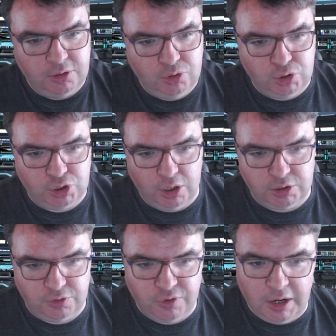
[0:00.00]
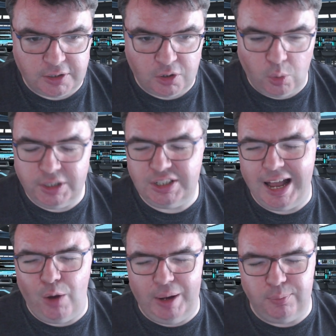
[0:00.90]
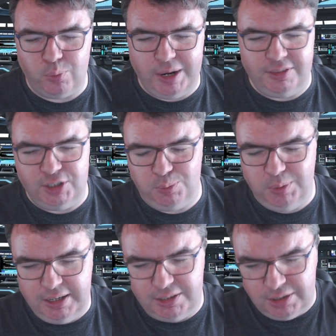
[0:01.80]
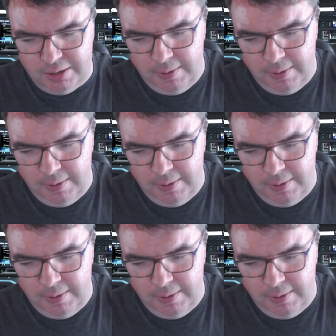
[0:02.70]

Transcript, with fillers: to Shards of Honor, or at least how I've read this, because